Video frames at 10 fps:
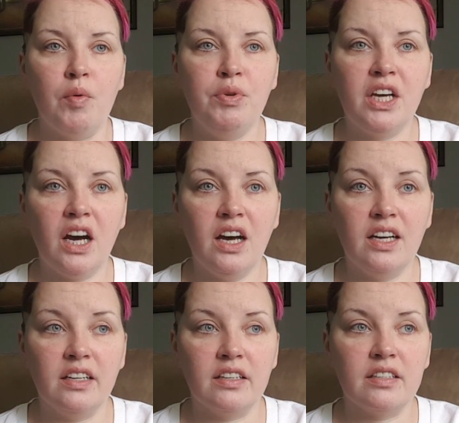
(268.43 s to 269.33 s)

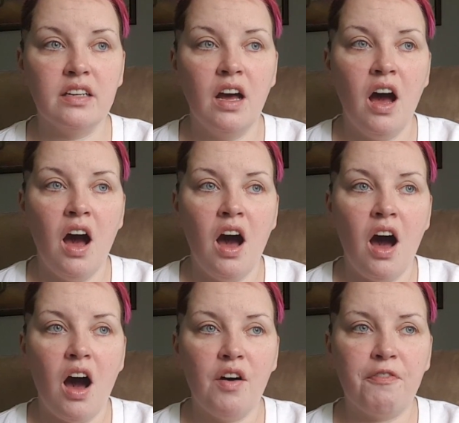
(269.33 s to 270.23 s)
because
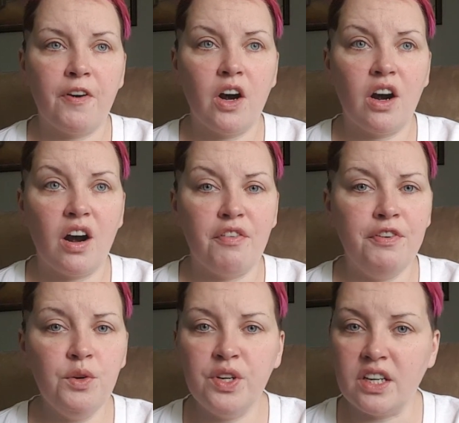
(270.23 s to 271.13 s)
for a
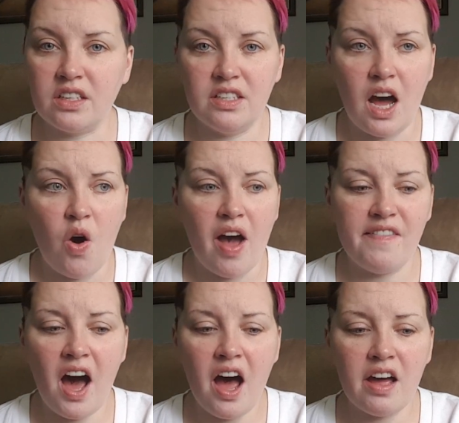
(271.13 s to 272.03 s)
few years now, I've
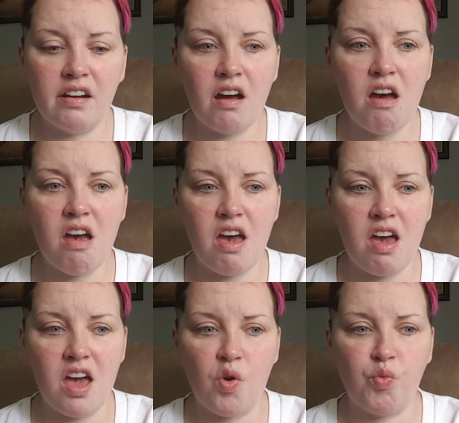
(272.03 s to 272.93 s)
had
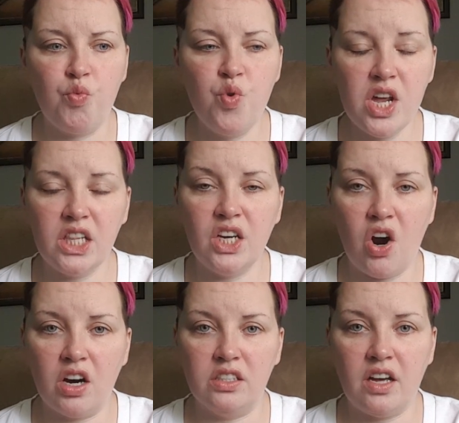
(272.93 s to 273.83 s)
a really
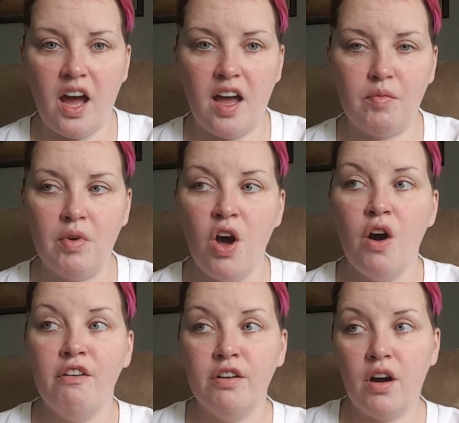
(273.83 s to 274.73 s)
hard time
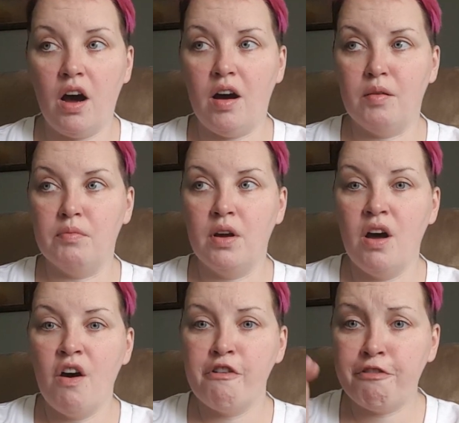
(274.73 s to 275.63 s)

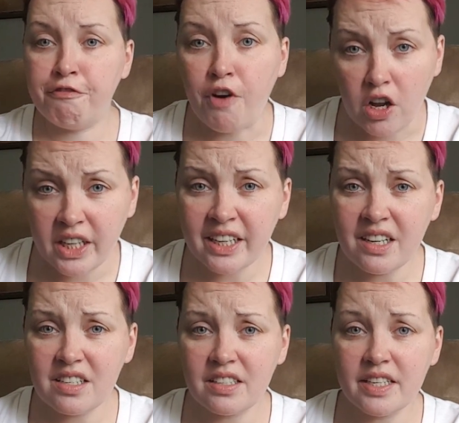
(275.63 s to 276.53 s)
falling
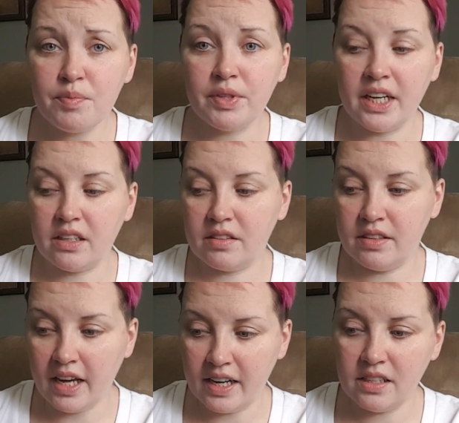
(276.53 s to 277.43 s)
asleep, like
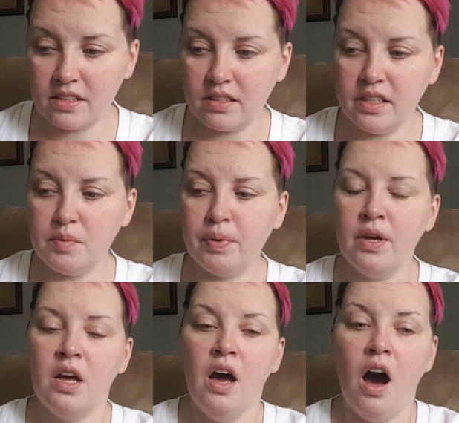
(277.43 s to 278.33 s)
getting to sleep,
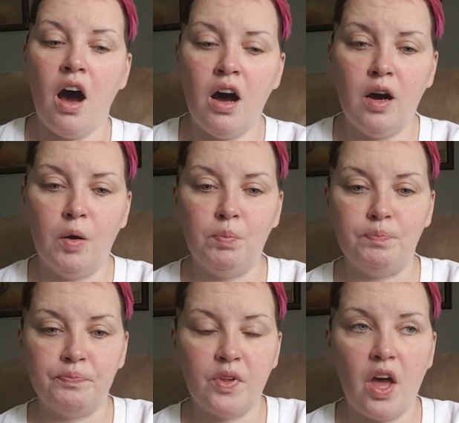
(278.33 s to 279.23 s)

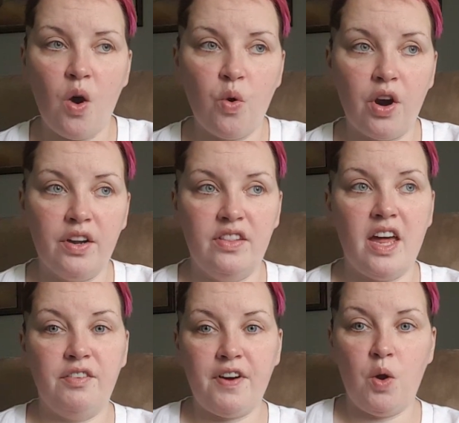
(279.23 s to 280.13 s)
or
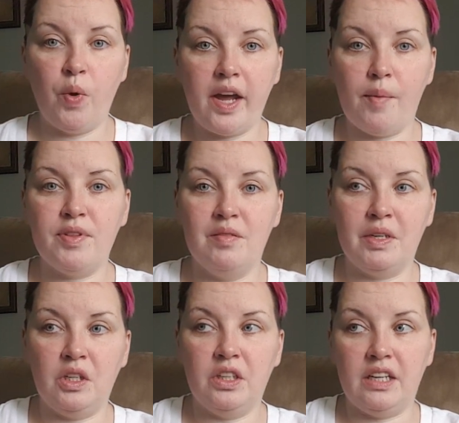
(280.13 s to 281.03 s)
then if I wake up in the
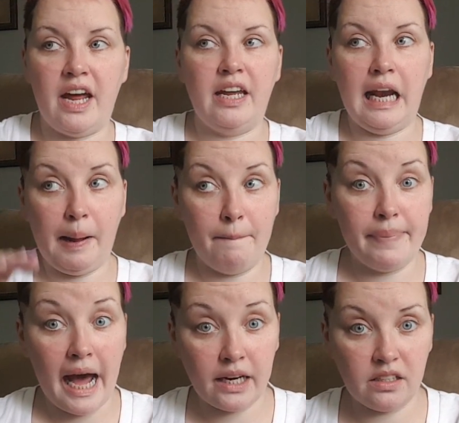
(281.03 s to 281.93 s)
middle of the night, getting
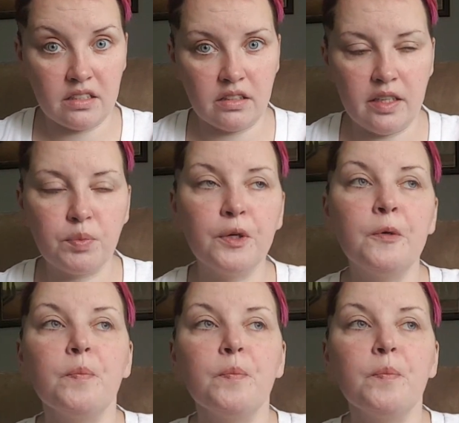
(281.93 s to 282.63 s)
back to sleep.